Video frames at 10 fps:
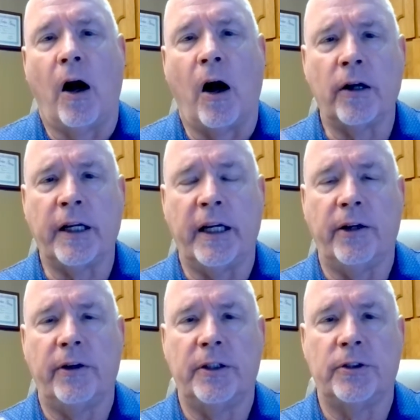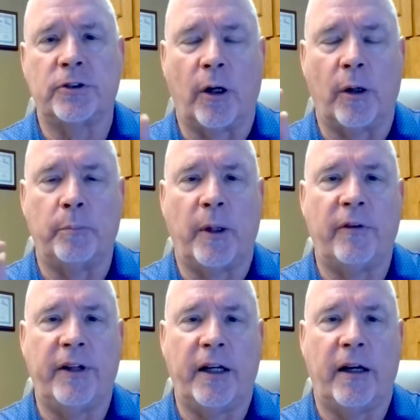Our carriers are
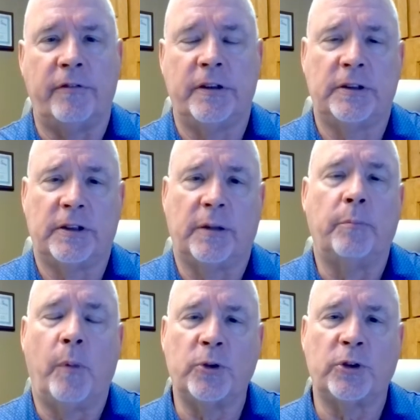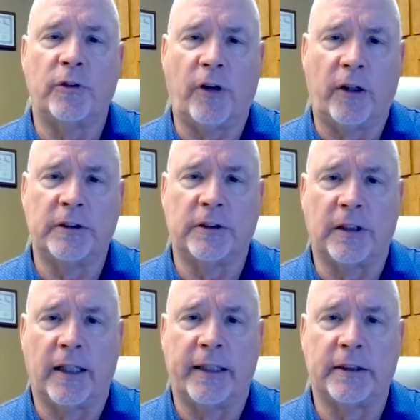above the ovens in most of our
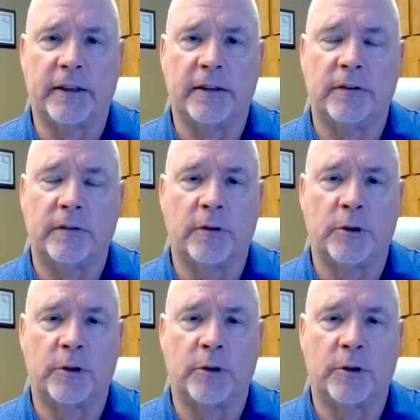installations,